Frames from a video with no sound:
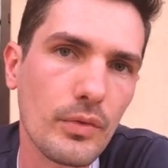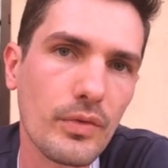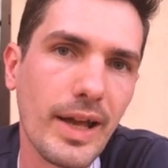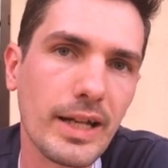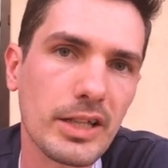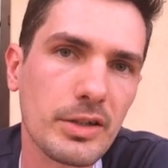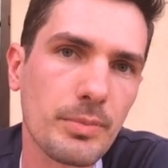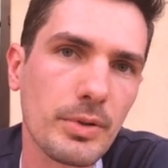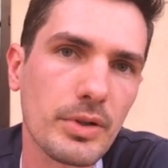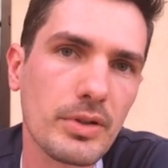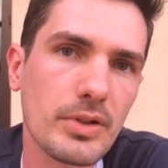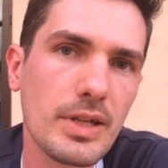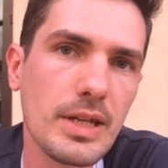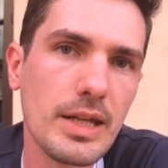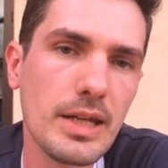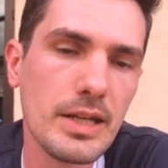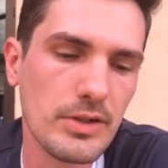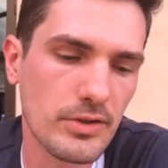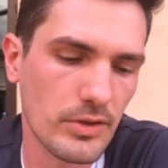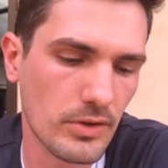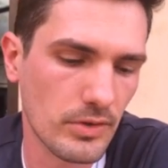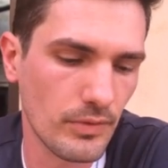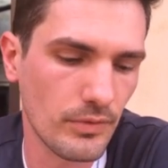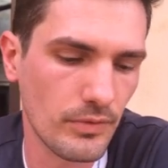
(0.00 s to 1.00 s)

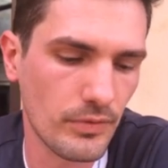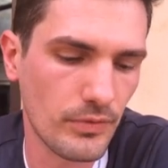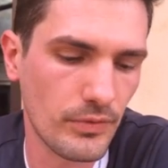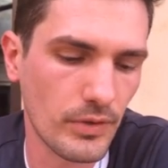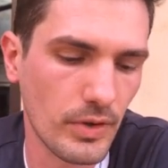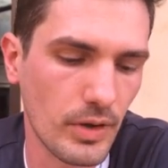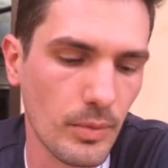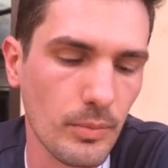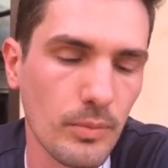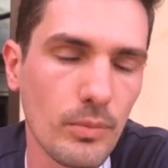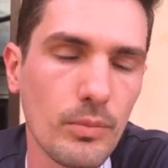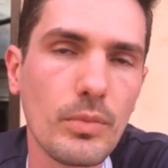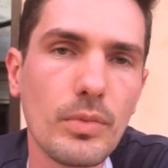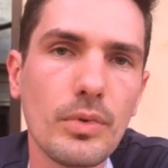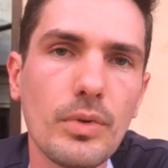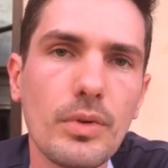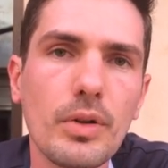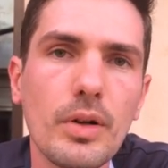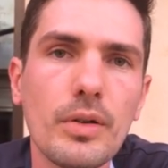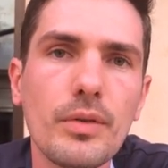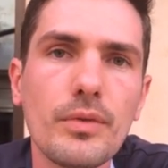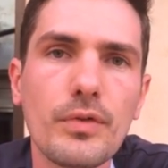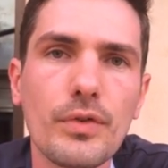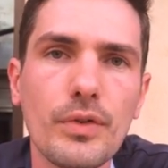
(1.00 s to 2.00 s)
expertise
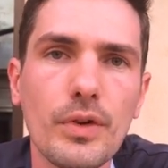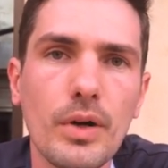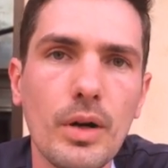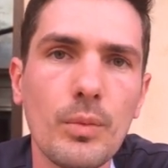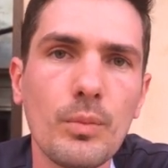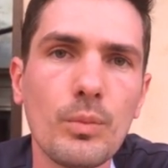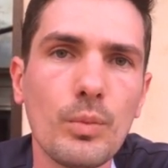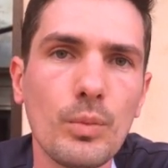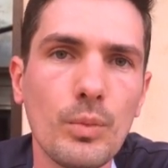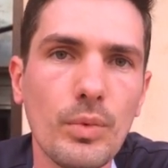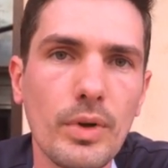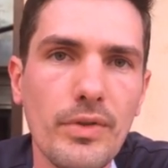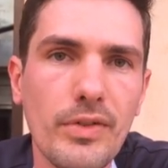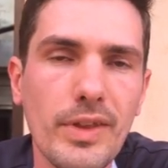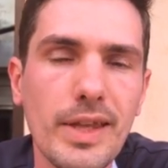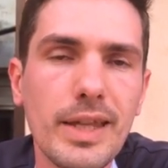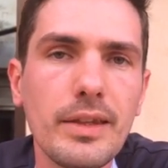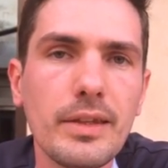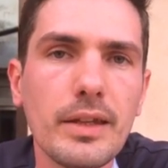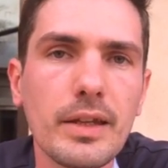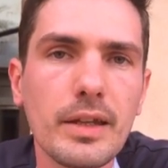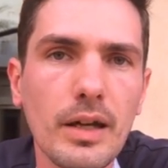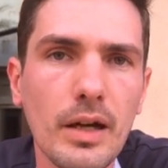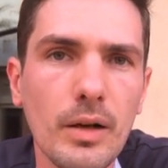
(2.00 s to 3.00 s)
from
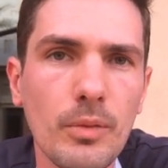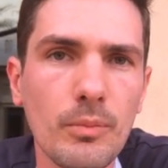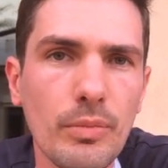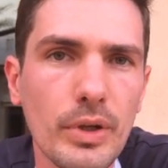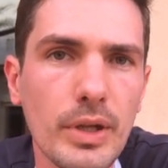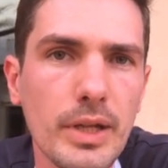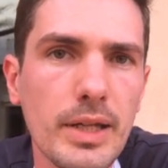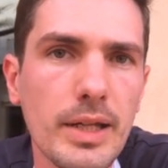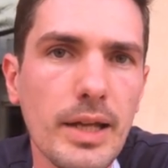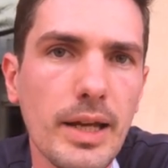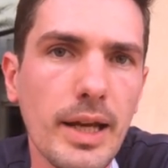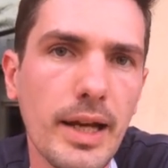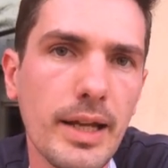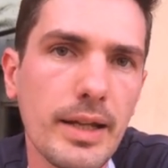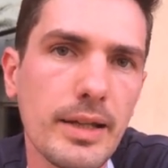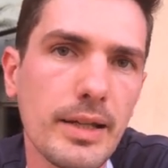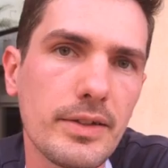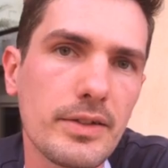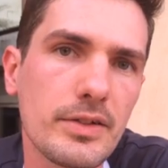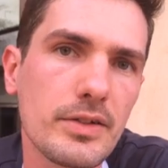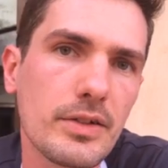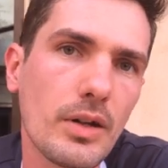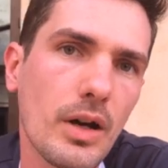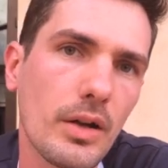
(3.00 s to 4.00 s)
within the company, and
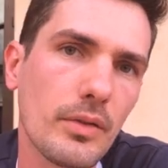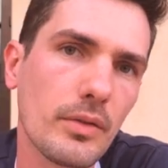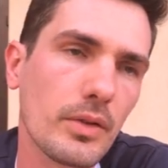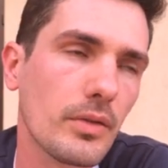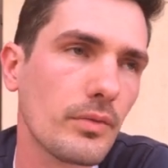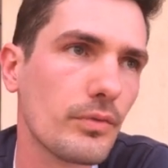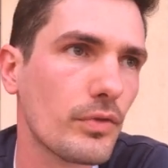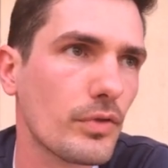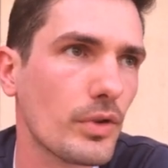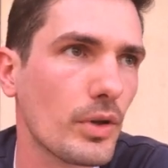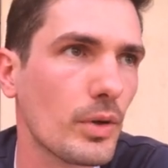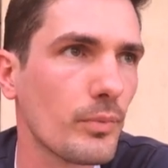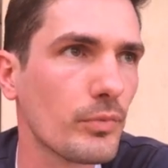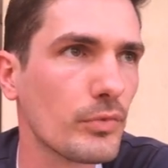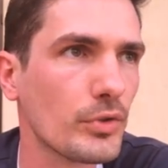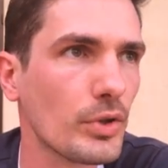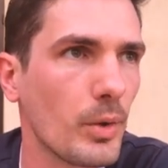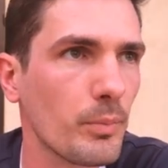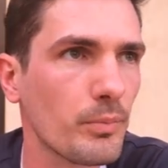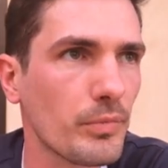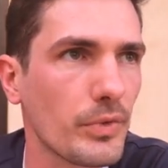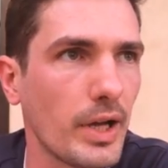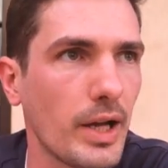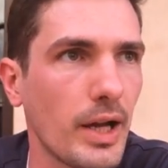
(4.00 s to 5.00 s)
it's not from
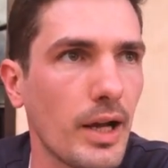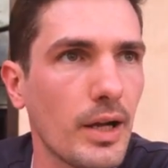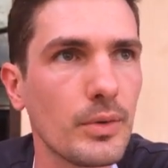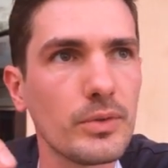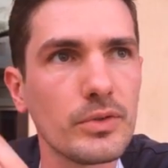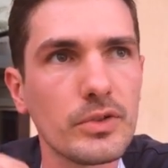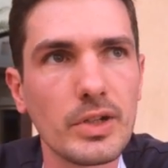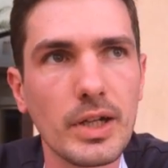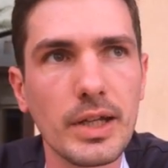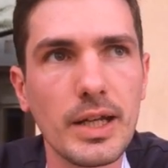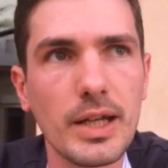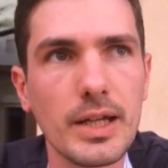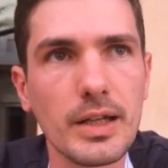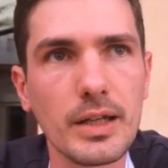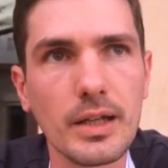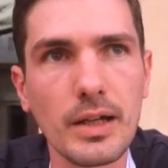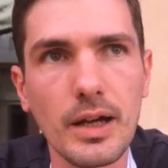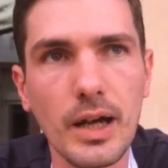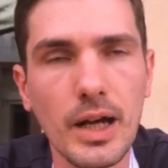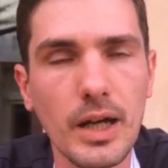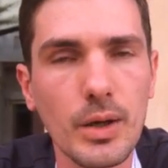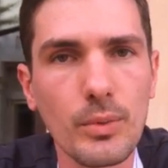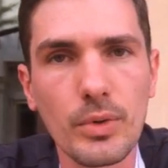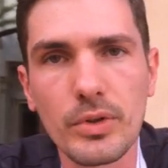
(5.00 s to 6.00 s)
top down saying
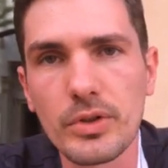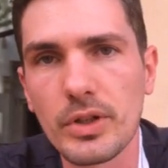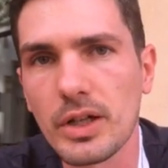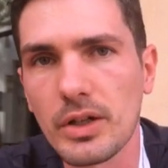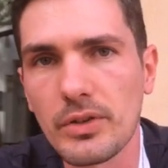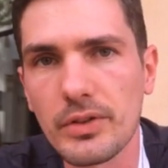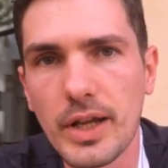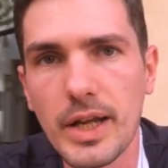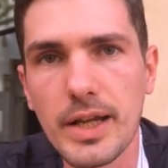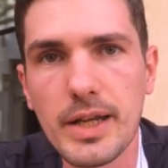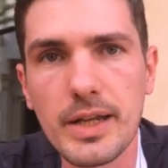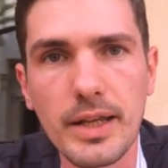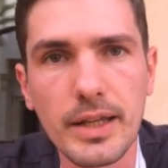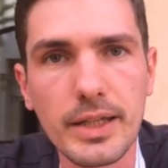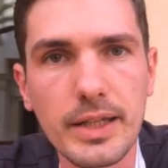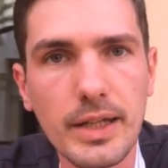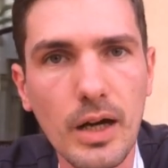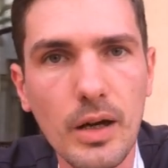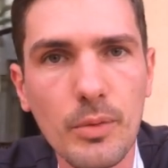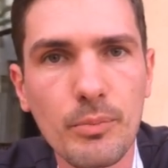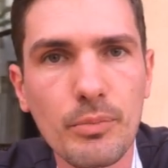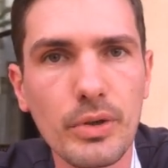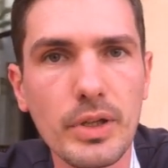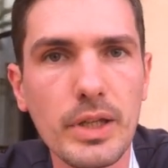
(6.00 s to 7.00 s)
I want to create a
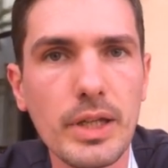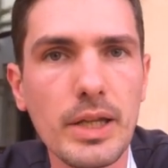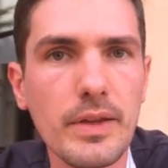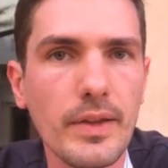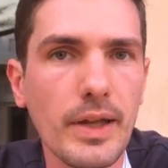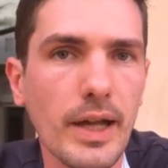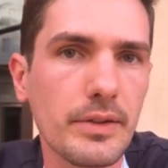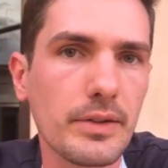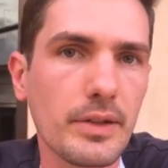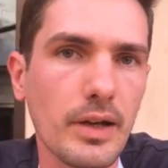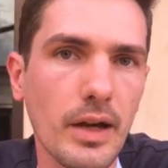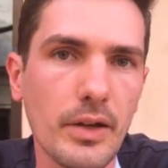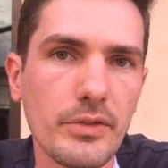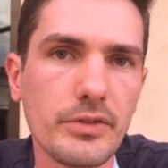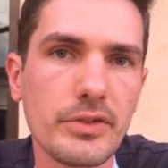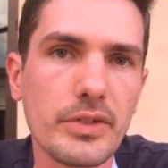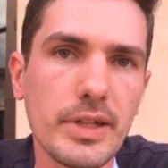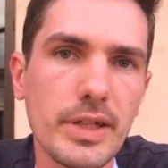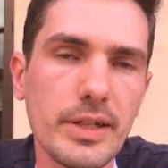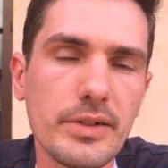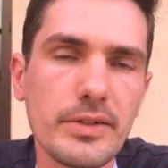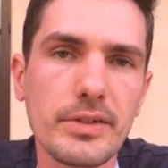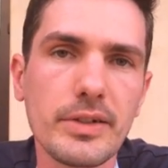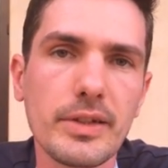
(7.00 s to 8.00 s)
company that does
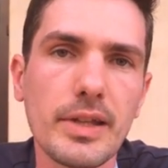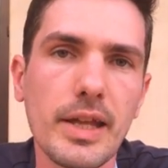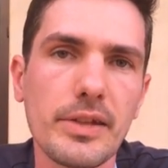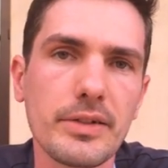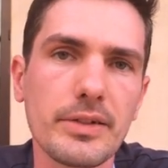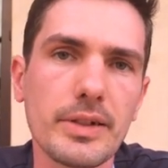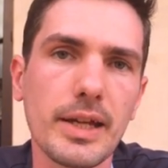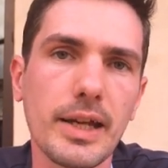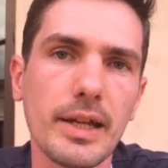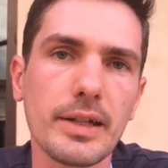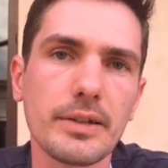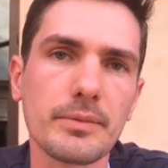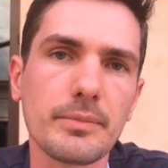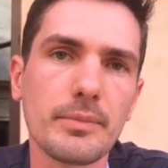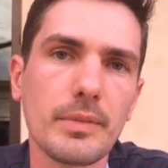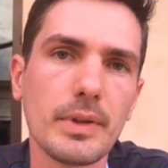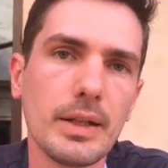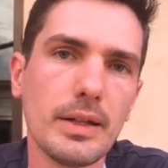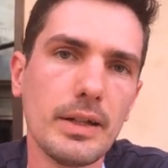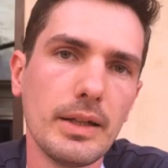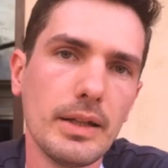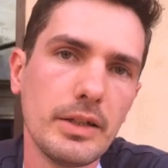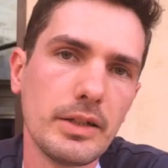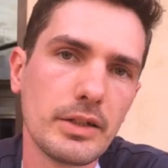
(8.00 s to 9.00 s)
this and that and that.
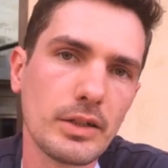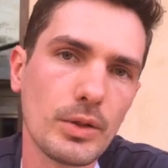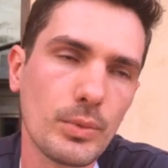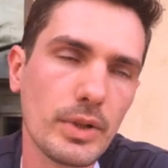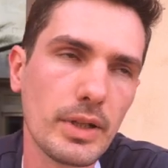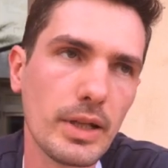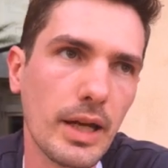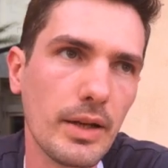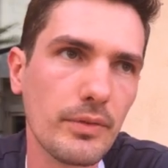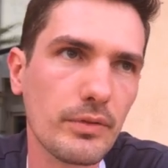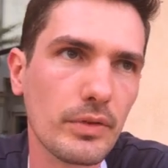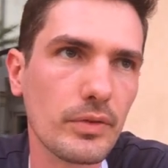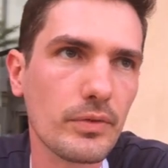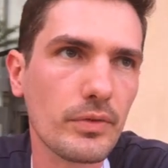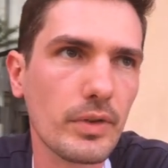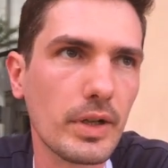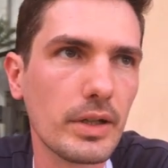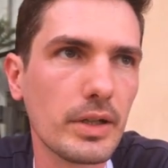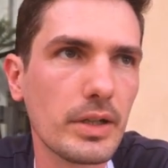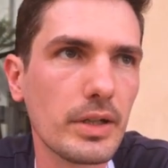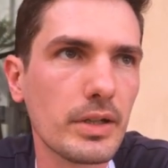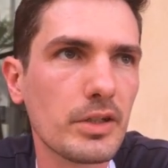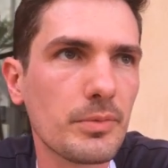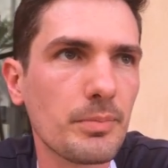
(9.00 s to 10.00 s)
So we have a
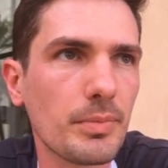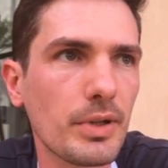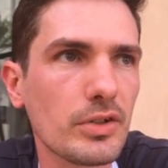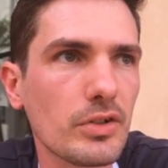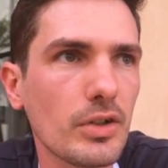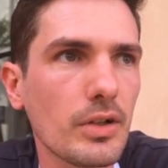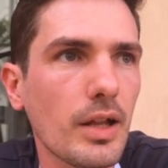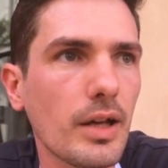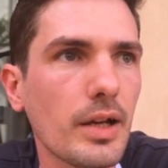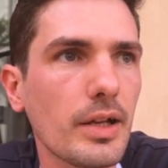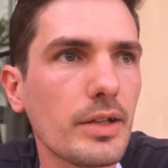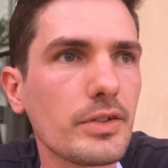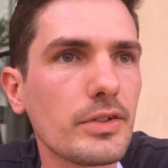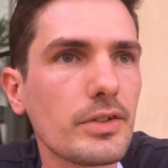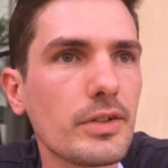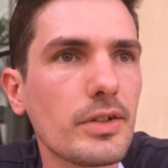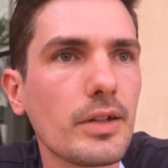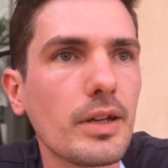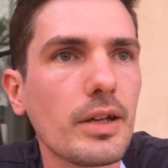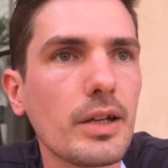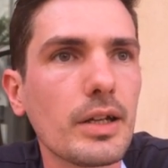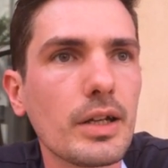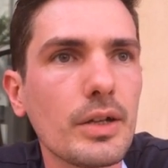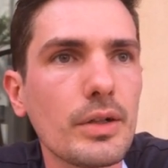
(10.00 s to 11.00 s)
very specialized
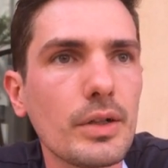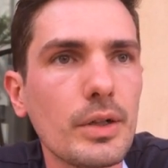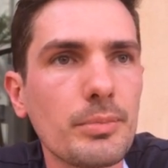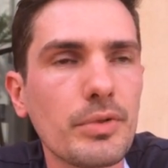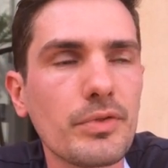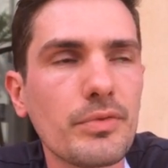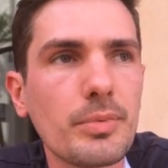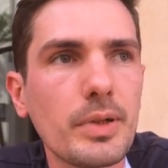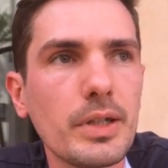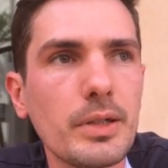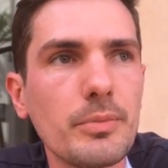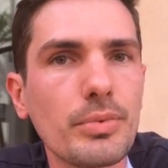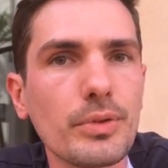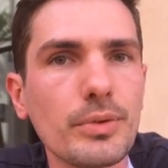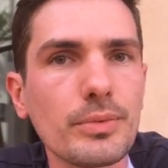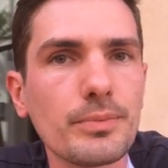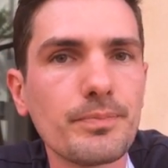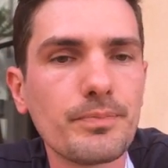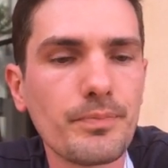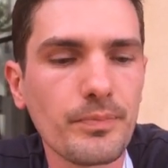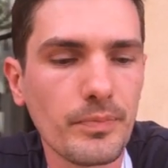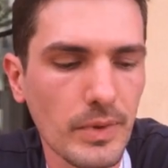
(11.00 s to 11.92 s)
group of people.